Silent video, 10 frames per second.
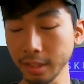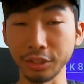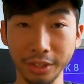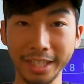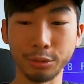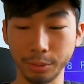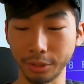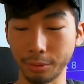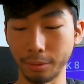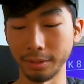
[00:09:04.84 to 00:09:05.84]
So that's
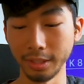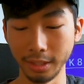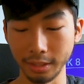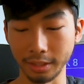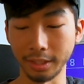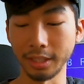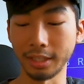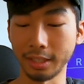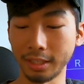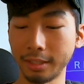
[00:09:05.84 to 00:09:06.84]
really cool. The
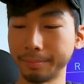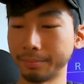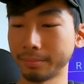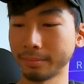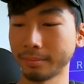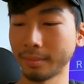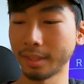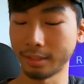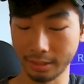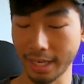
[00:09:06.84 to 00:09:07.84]

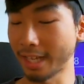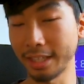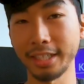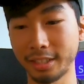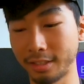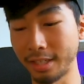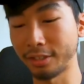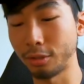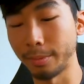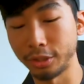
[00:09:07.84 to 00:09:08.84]
headlights, not
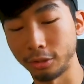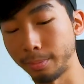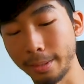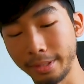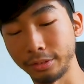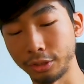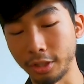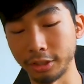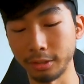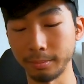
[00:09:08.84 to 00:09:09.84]
so much. You probably have to
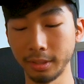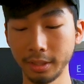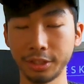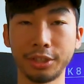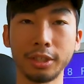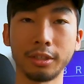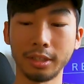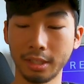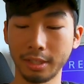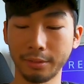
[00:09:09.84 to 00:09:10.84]
charge them still
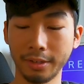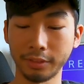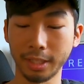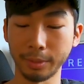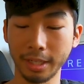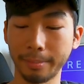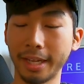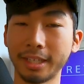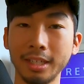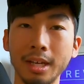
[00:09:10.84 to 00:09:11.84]
every time you get
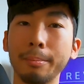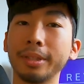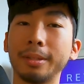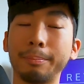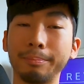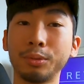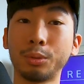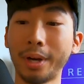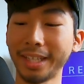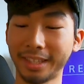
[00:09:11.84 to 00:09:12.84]
back. But the
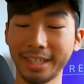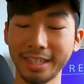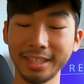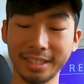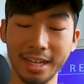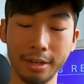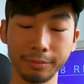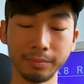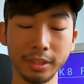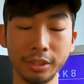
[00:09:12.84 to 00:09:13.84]
great thing is now
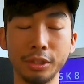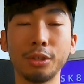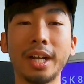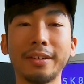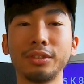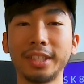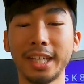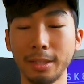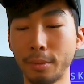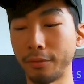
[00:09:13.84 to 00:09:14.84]
you don't have to
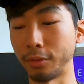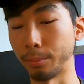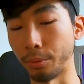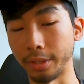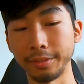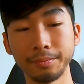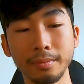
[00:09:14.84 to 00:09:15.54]
take them off your board.